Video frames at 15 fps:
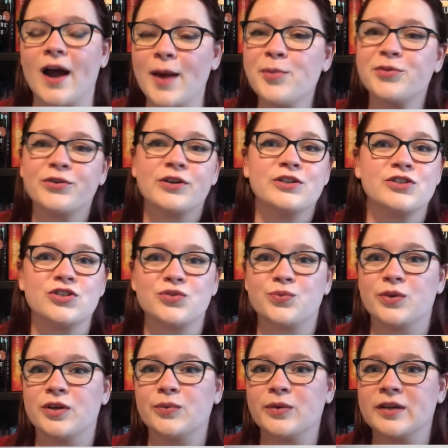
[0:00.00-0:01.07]
I prefer to just
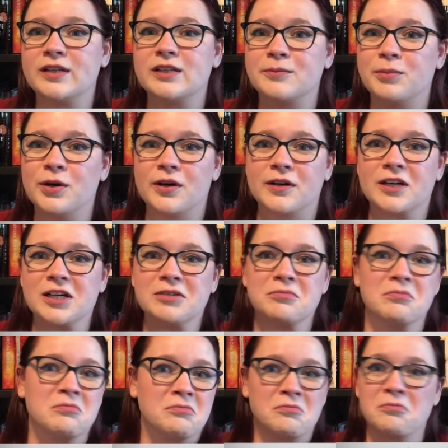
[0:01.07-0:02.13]
reread the book.
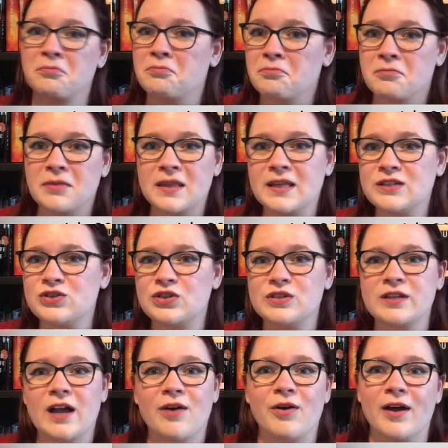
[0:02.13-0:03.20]
That's just
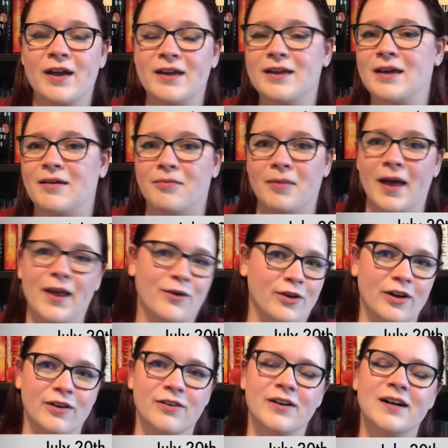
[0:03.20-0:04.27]
how I am. I don't
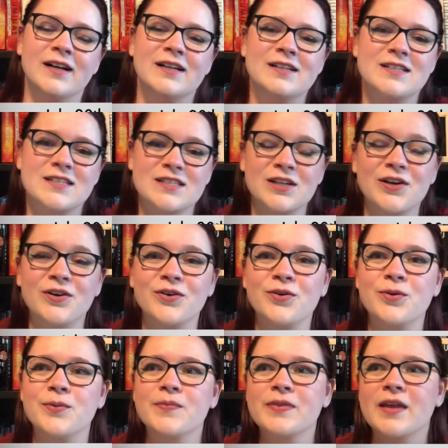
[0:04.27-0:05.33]
know.
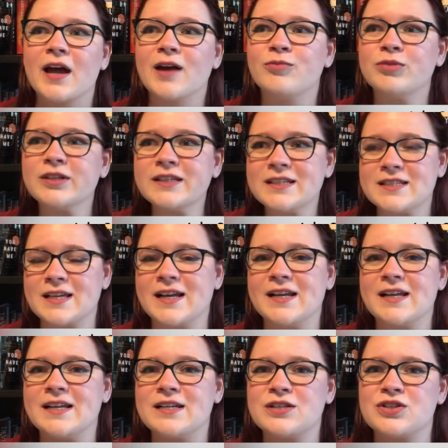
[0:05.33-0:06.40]
So I'm really
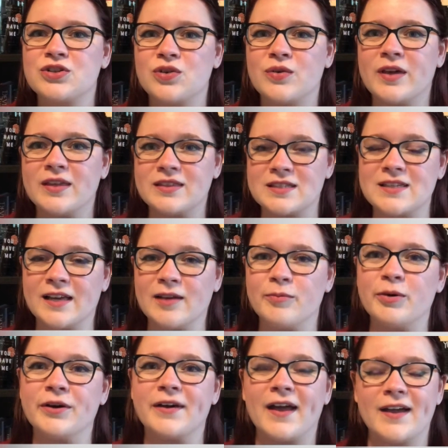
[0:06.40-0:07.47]
excited to get the second
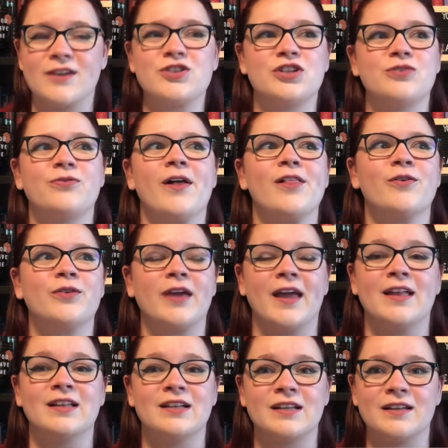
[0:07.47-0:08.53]
book. I actually follow
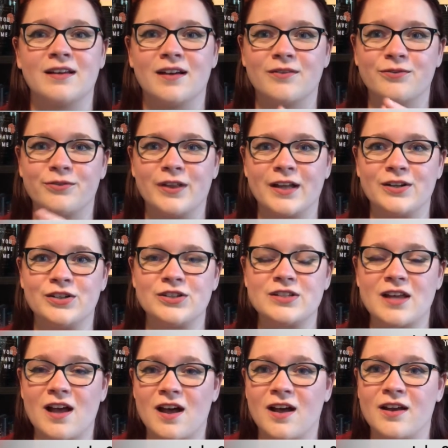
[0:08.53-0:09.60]
KayLynn Flanders
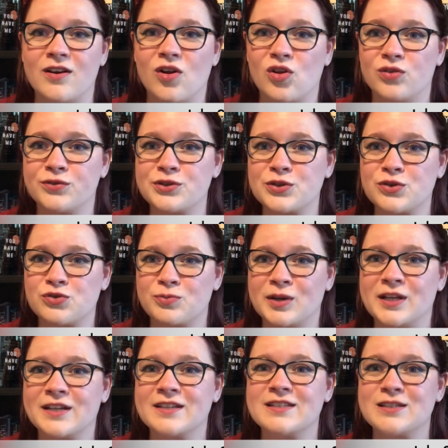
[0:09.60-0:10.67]
on all of her social
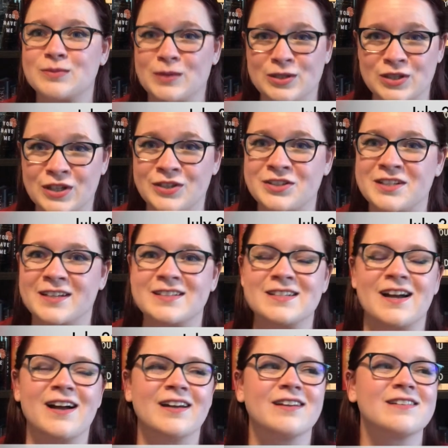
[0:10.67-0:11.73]
medias, especially her
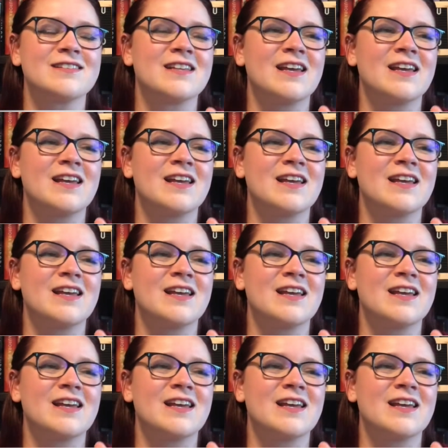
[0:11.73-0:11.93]
TikTok